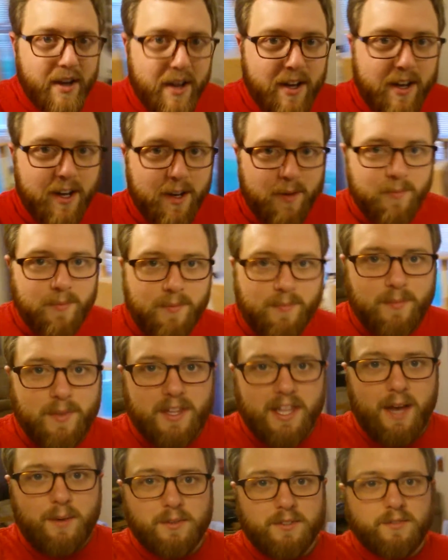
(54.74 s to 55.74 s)
Um,
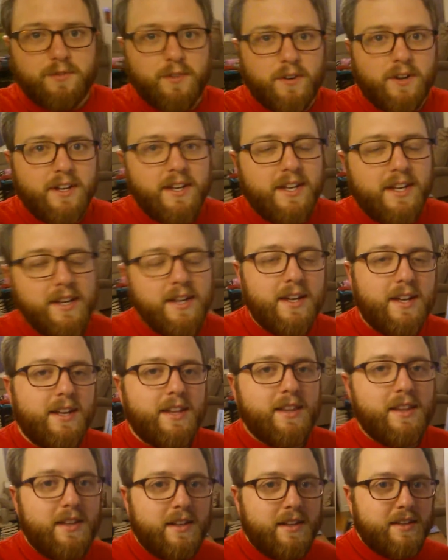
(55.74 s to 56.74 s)
but that was free.
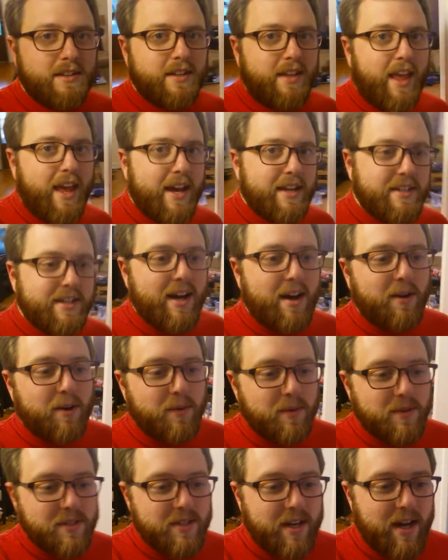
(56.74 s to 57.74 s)
The cat
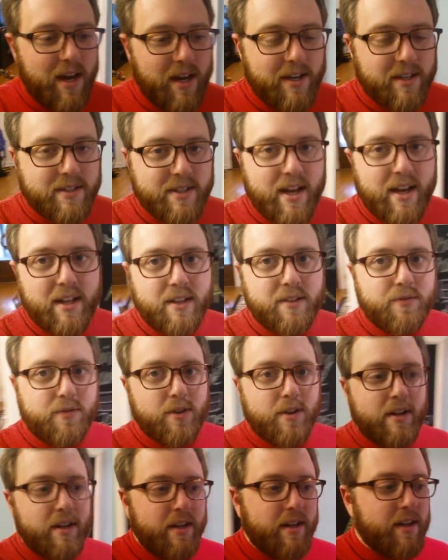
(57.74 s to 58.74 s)
tower was not exactly
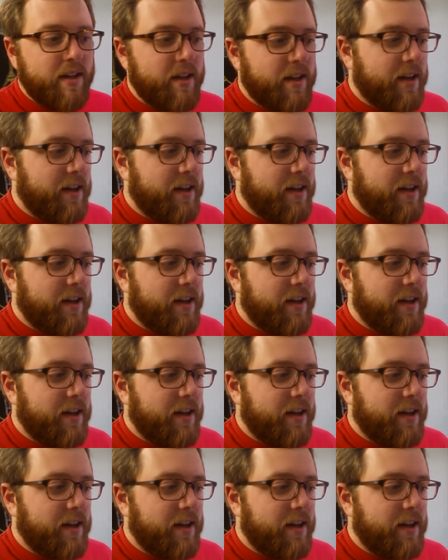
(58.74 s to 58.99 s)
free.